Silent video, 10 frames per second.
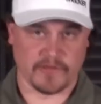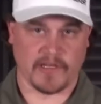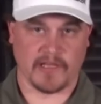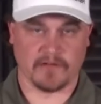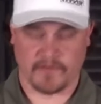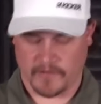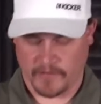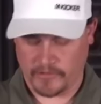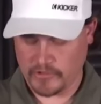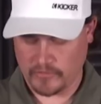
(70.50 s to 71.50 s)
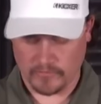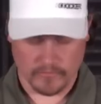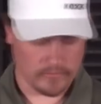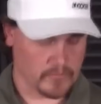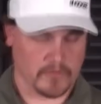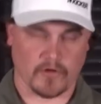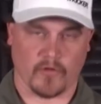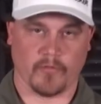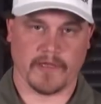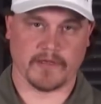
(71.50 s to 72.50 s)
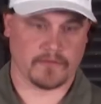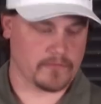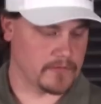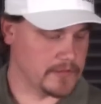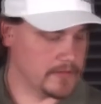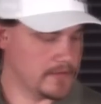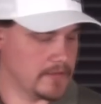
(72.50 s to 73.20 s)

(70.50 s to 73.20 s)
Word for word: and negative that are unused between this whole bank of three.